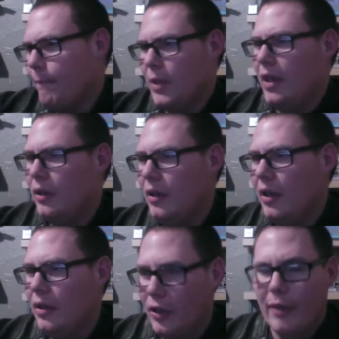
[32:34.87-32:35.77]
You're going
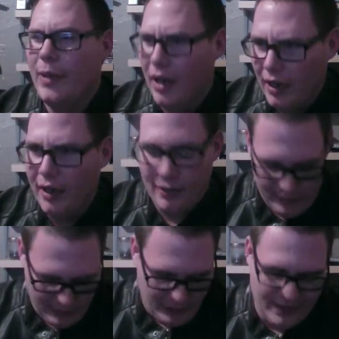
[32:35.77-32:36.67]
to be all right.
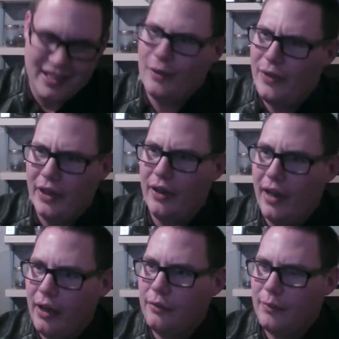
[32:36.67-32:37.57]
You just got to figure it
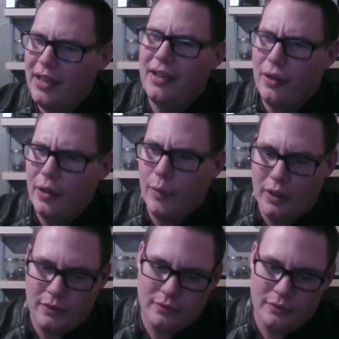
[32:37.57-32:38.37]
out. And I know you will.